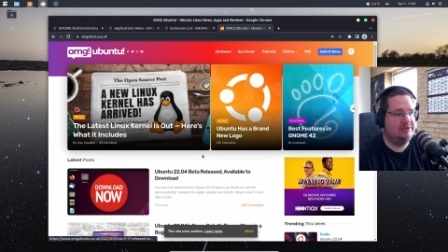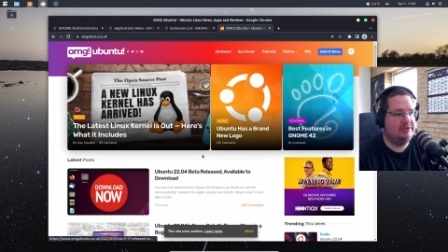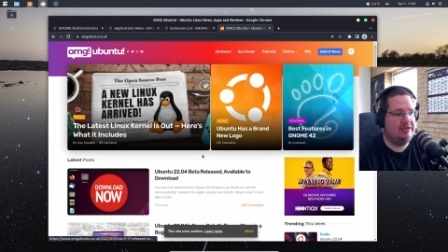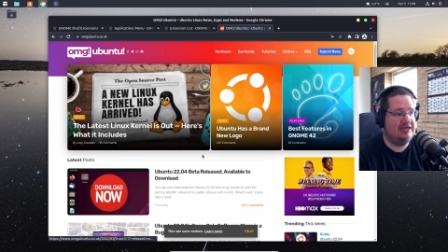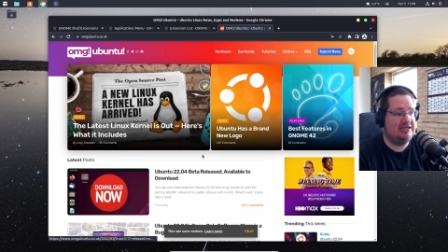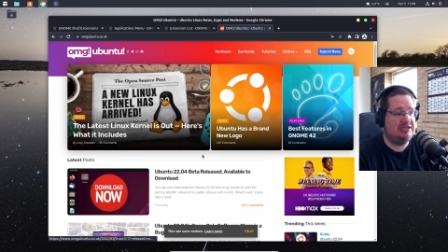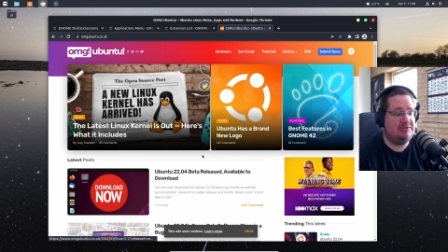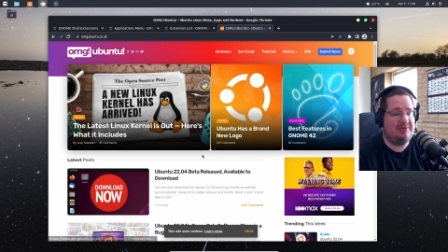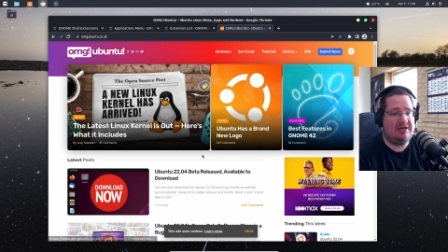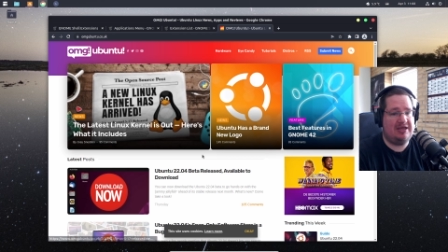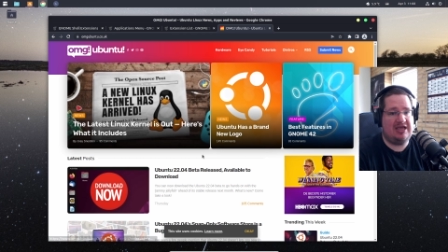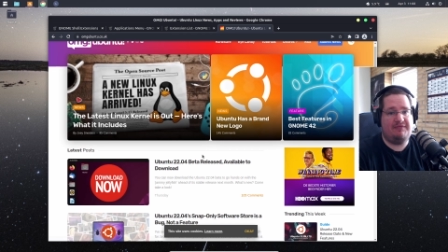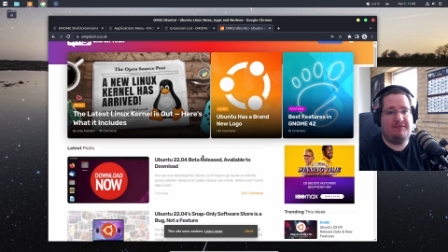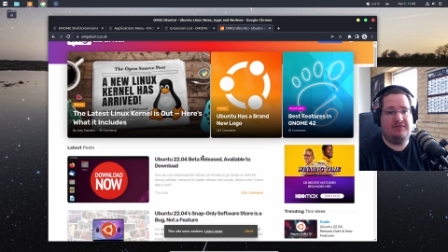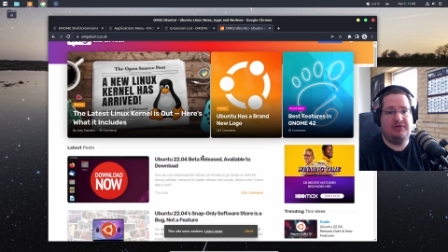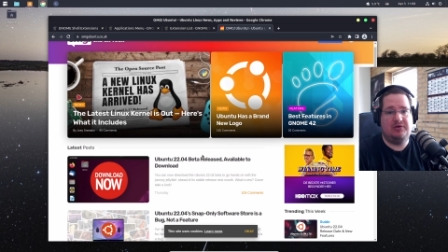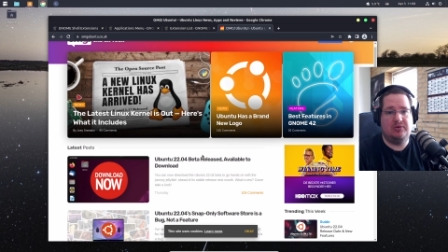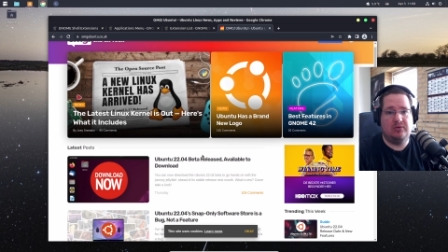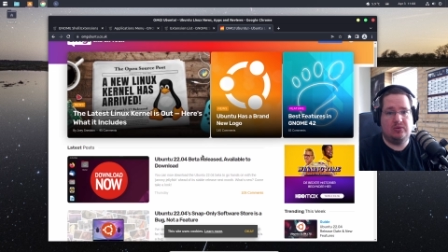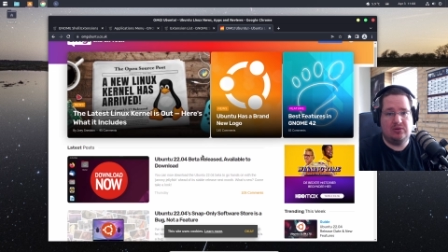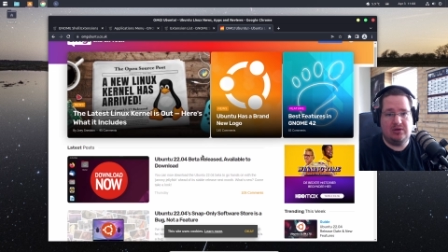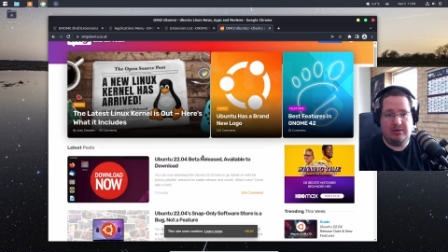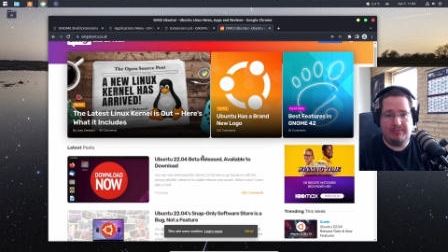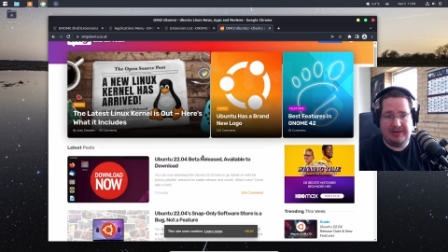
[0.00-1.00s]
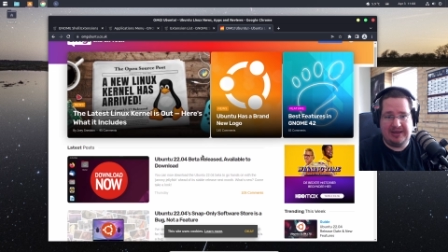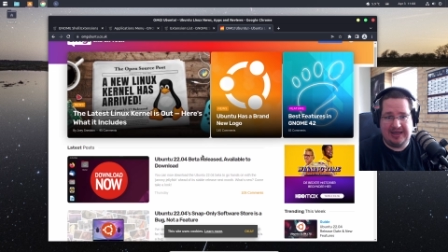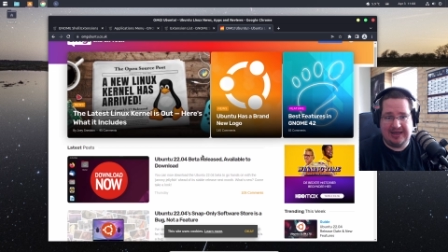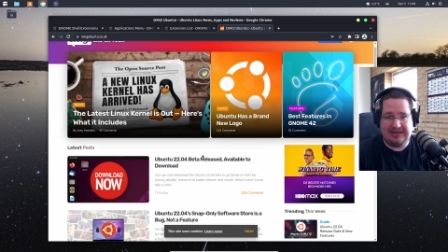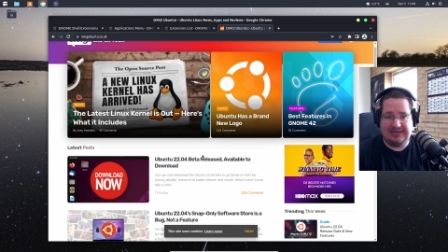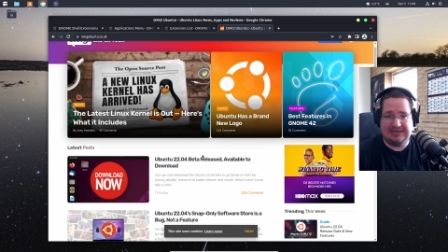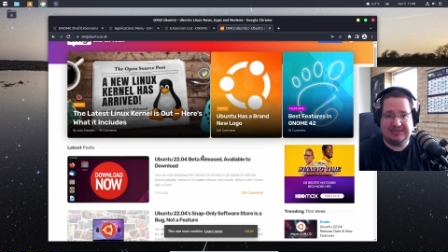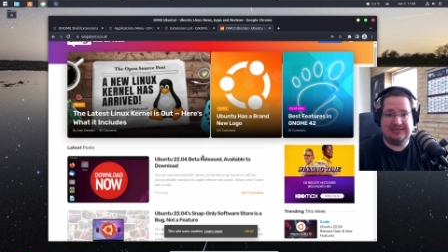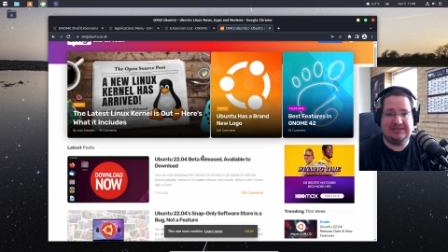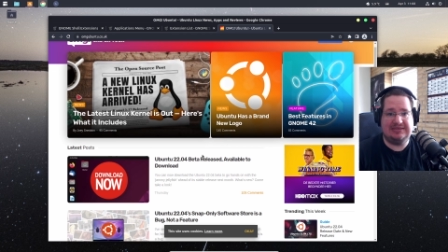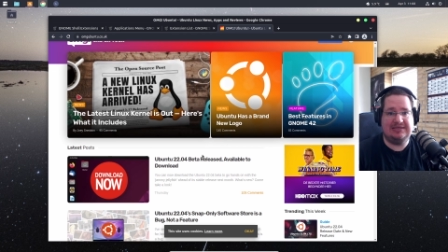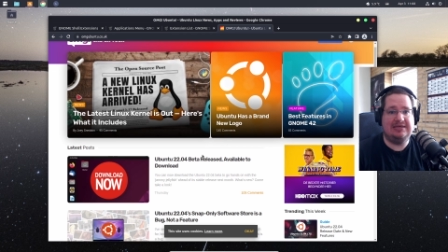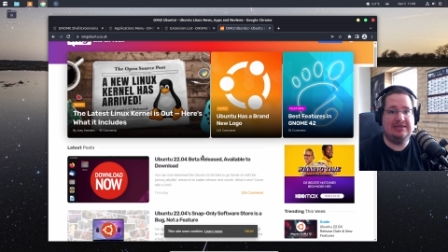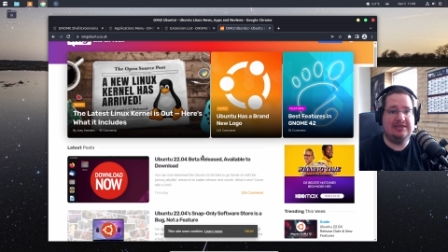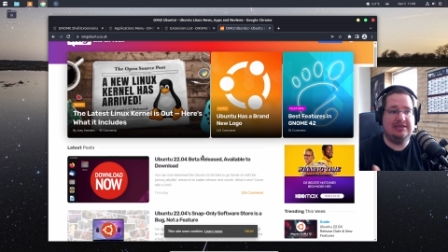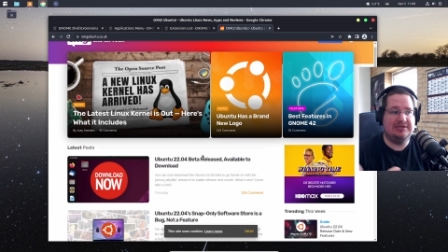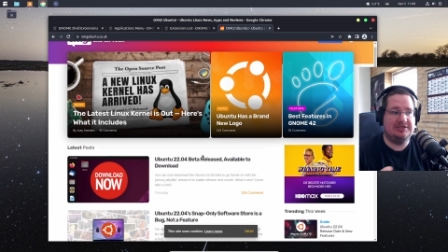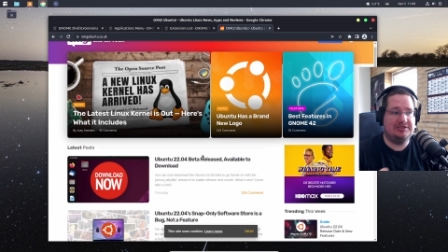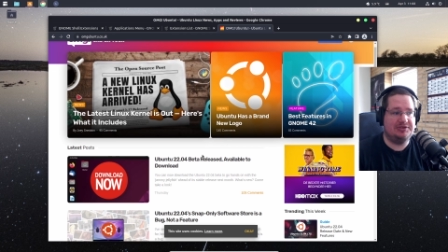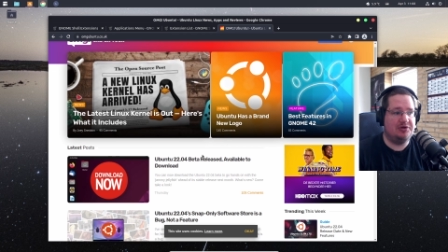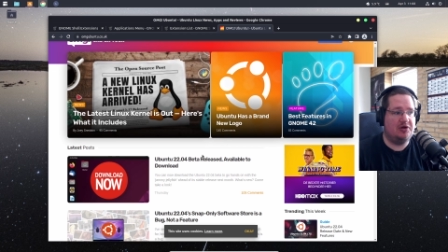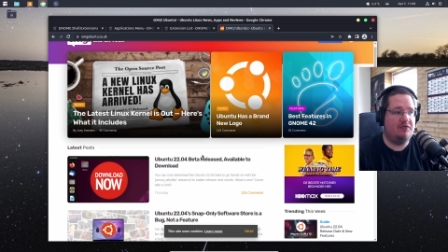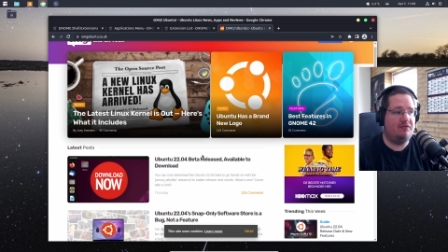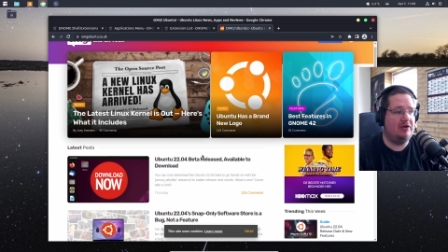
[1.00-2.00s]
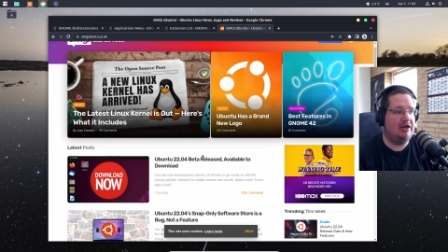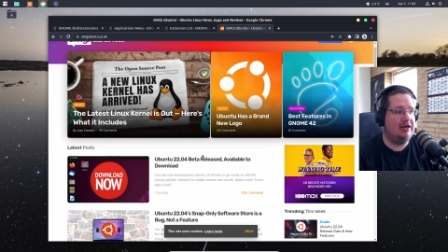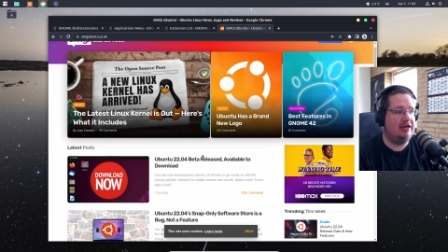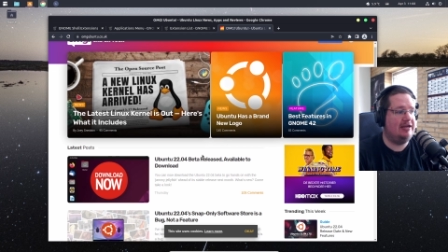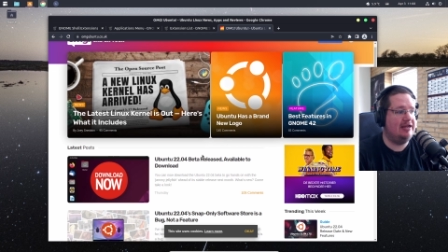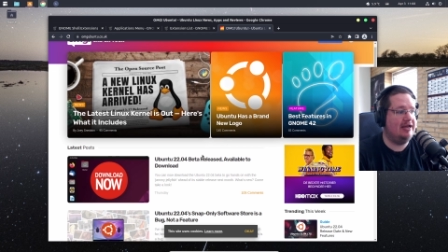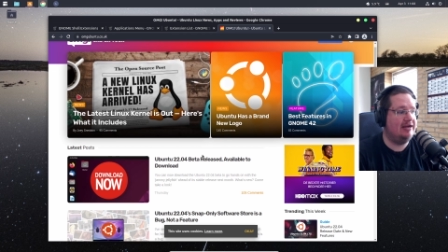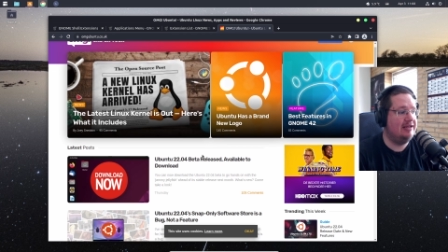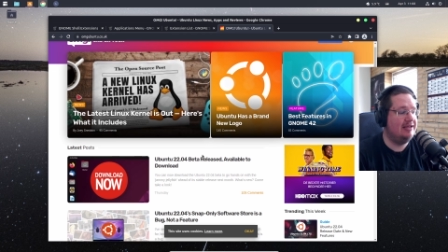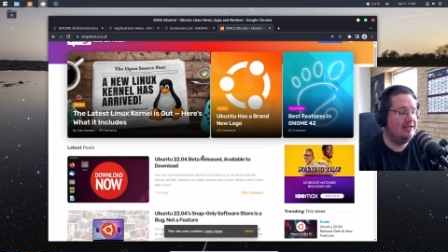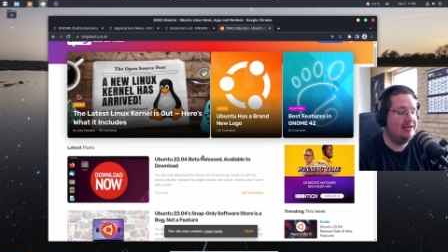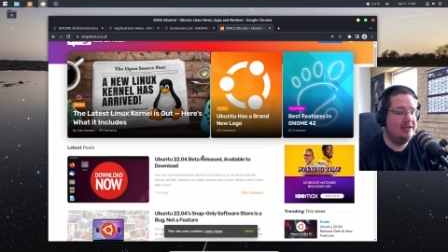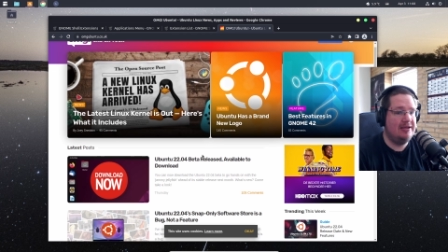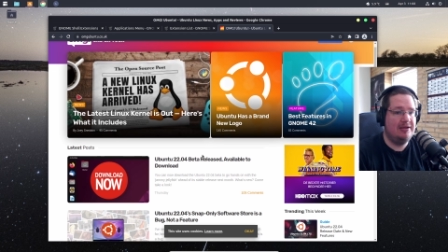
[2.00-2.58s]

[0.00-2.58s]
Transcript: Yes, we have Fedora magazine and stuff like that,